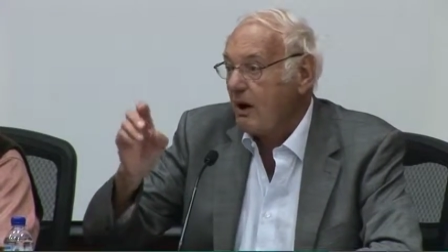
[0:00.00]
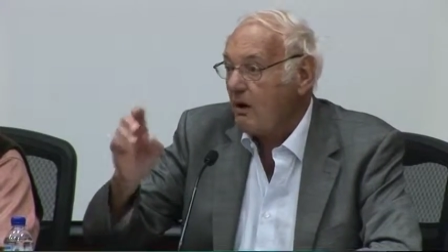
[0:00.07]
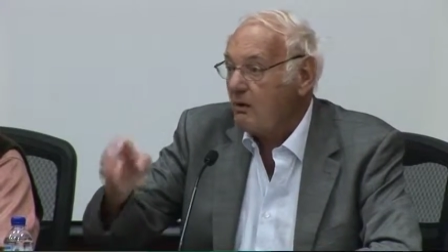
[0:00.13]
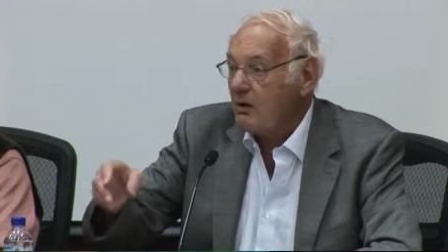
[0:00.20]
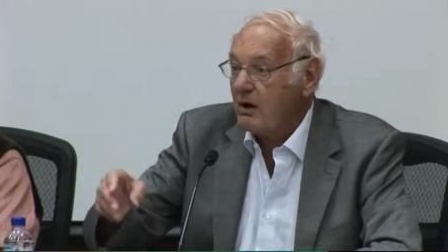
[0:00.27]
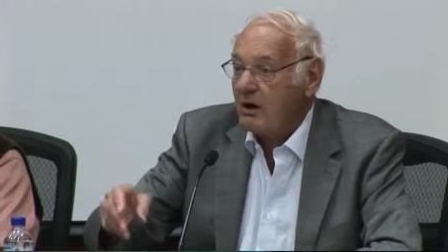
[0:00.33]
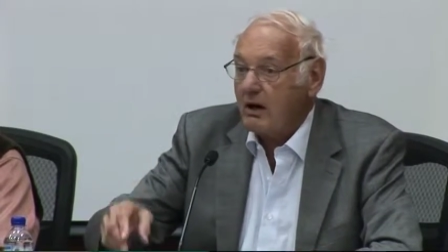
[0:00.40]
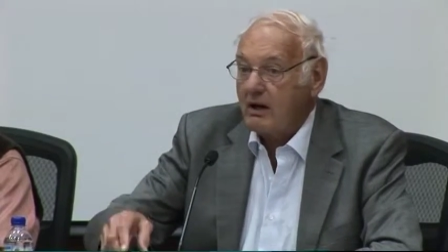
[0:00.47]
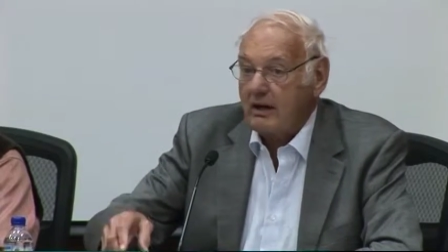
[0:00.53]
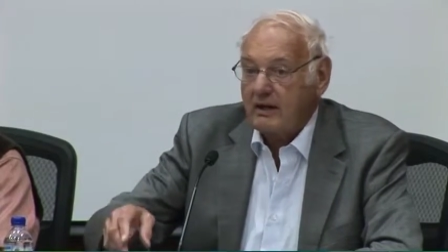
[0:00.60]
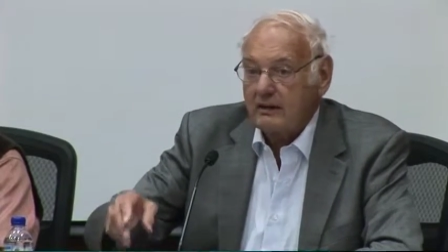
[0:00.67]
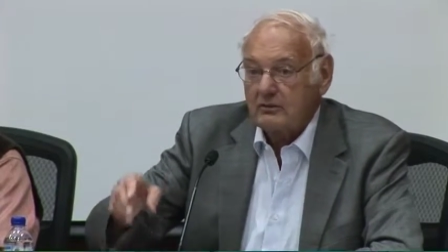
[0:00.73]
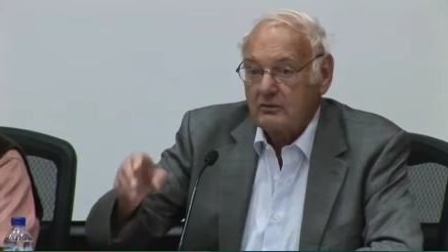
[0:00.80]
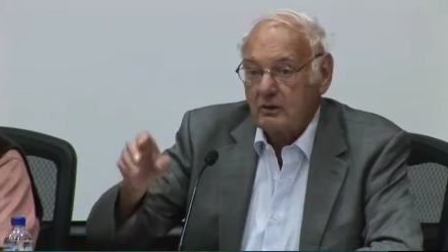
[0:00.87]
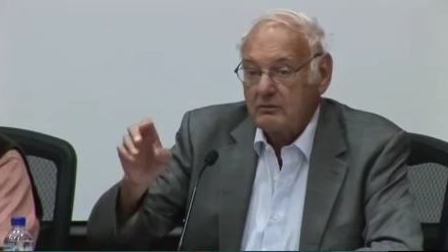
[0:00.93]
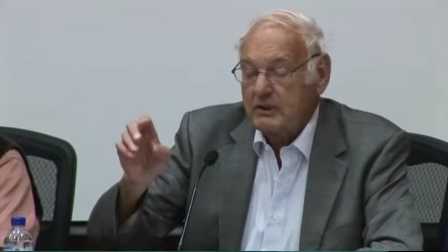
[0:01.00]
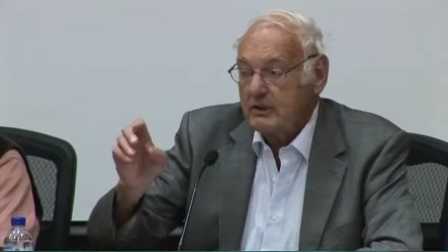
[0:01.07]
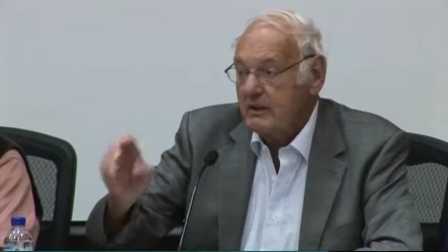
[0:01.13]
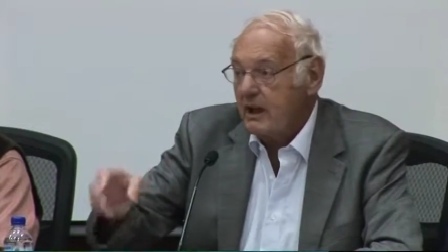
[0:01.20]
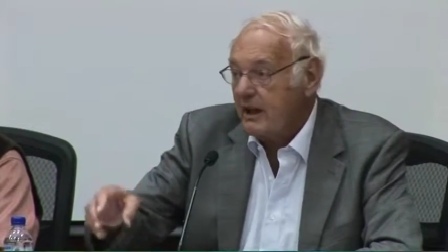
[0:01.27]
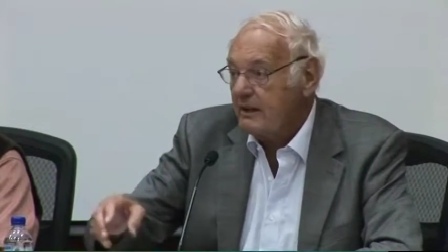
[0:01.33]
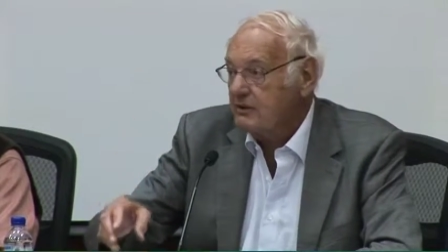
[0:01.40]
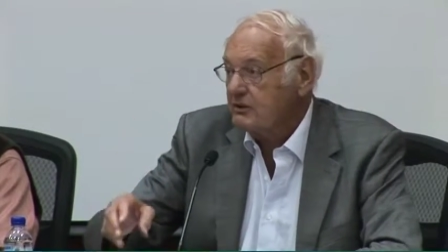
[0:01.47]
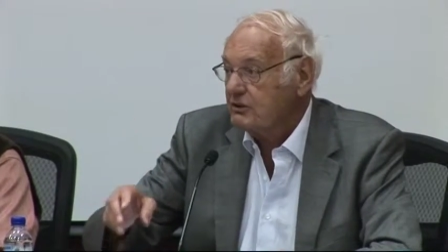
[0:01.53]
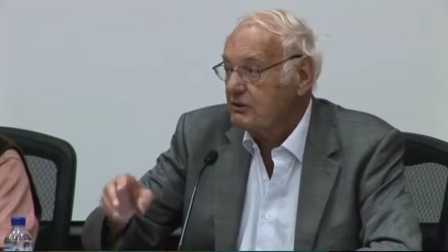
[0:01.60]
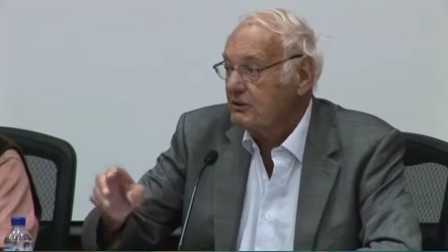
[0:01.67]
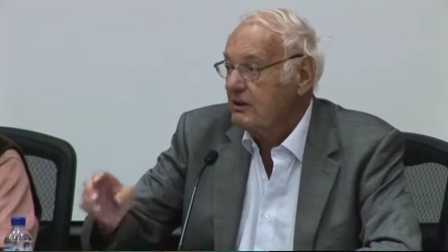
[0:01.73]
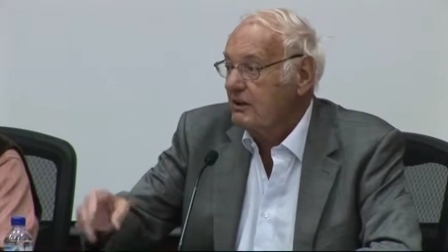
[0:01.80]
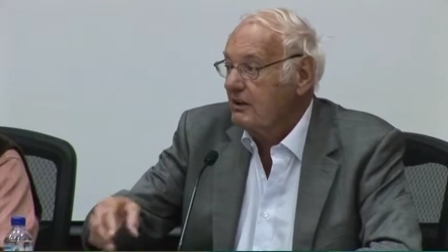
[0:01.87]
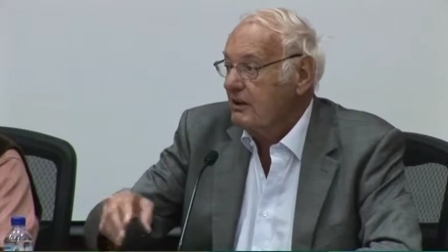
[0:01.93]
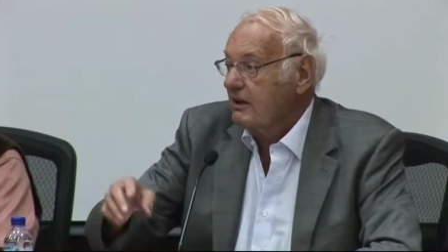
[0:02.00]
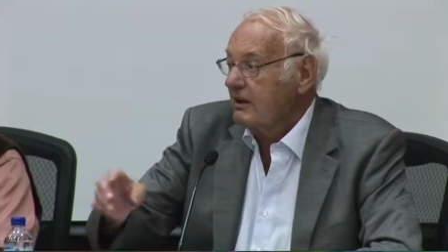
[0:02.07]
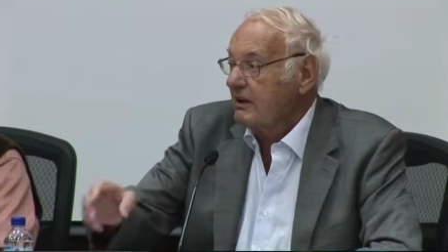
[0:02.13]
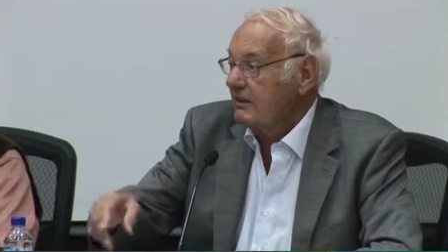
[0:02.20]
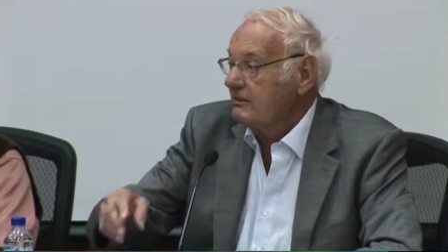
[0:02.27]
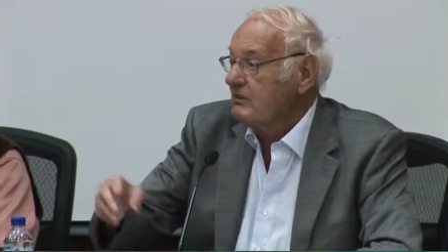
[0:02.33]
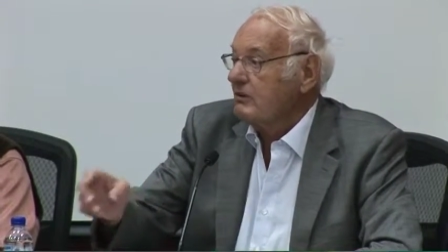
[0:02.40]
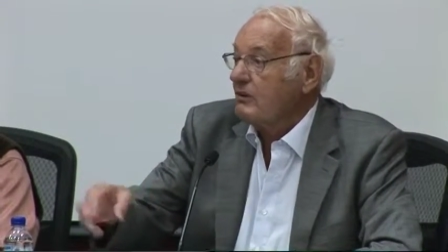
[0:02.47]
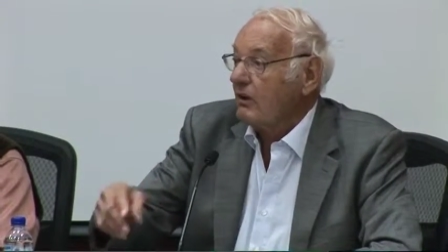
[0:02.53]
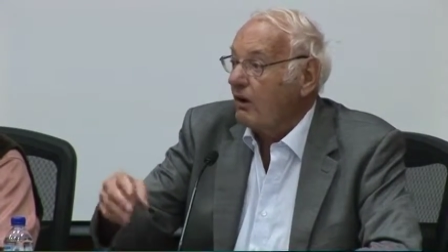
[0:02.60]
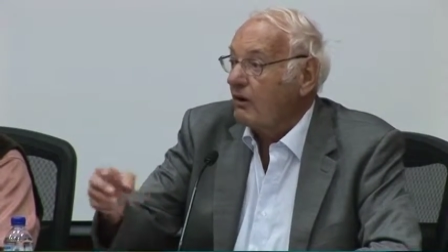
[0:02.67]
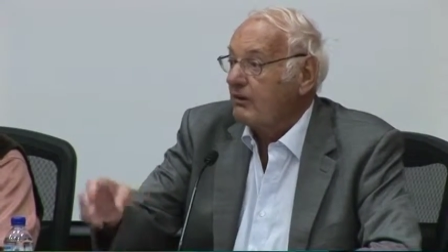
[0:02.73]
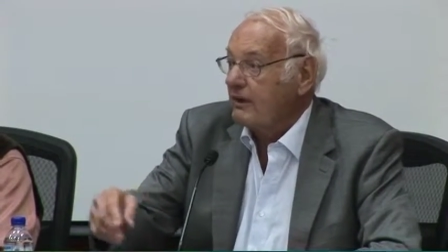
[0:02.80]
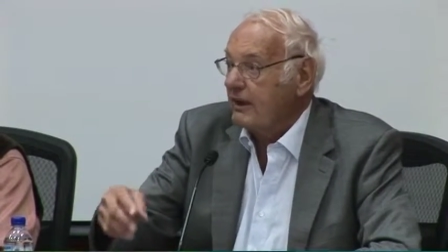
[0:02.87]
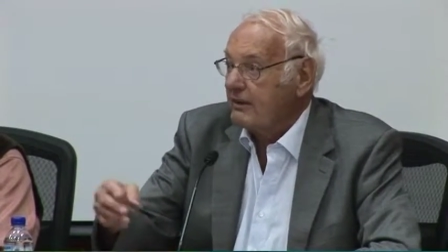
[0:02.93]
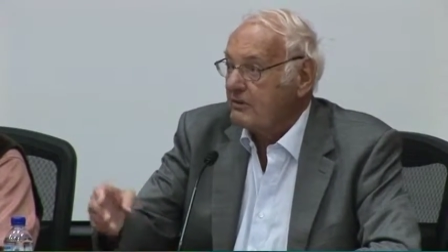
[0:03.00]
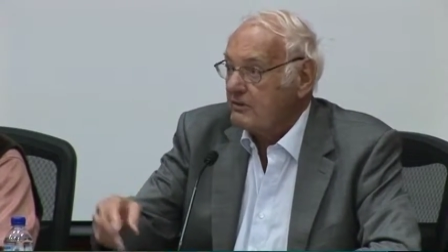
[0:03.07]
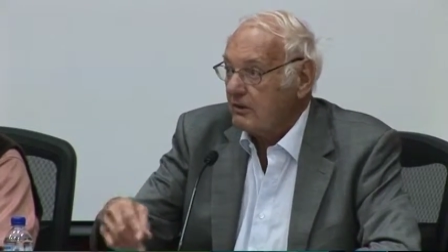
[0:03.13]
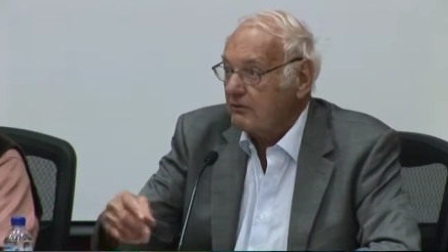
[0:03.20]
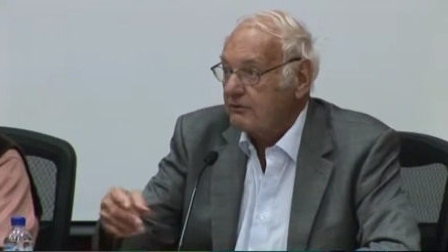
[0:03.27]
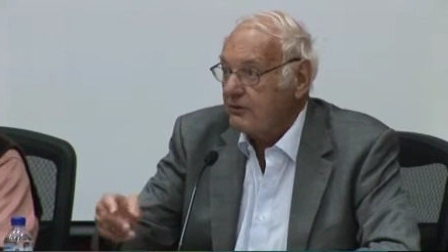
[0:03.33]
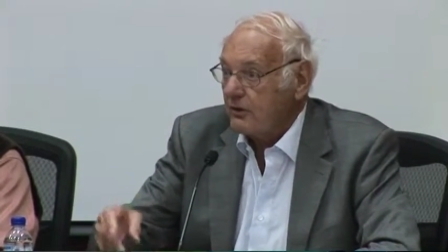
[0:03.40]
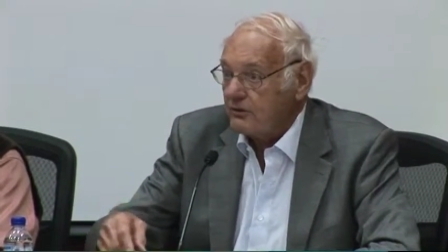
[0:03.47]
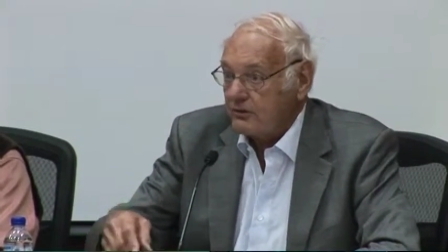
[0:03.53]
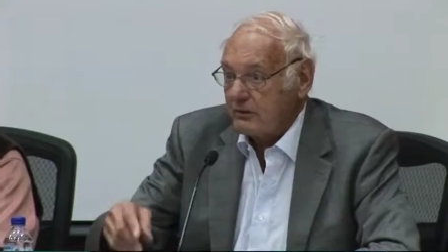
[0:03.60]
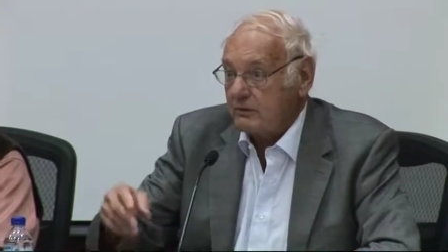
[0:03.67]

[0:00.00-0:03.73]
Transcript: power and domination, and so on and so forth.